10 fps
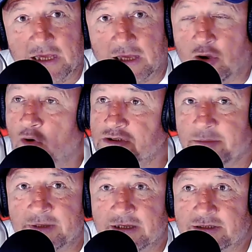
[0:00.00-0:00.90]
you get
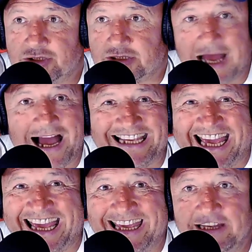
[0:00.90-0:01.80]
good, I mean, it's just
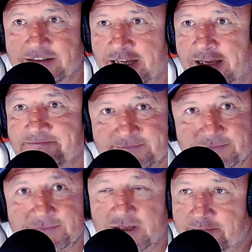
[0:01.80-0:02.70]
IE, yeah.
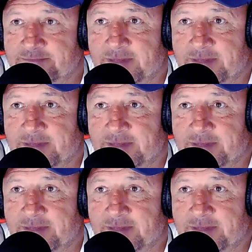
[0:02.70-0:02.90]
Yeah,